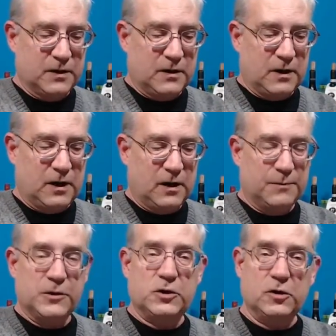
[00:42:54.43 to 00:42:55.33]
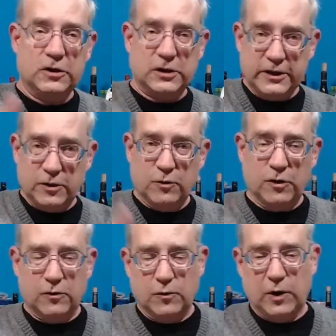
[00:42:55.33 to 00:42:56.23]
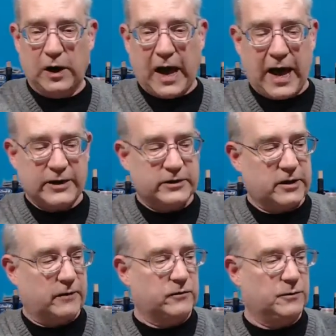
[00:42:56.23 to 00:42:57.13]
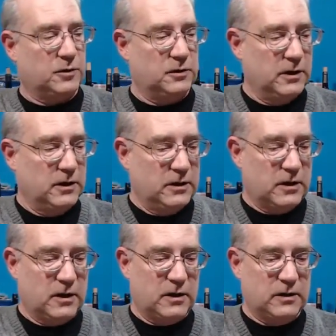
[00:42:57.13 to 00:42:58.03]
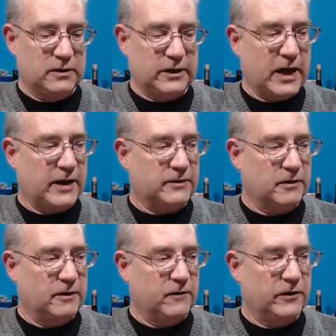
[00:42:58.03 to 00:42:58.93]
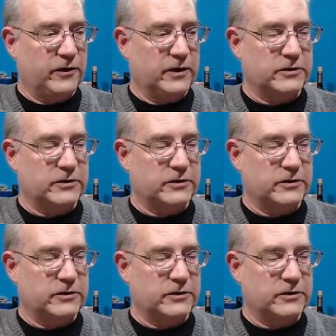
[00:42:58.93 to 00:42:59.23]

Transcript: But you looked like you were relaxed, comfortable, the cat there and everything.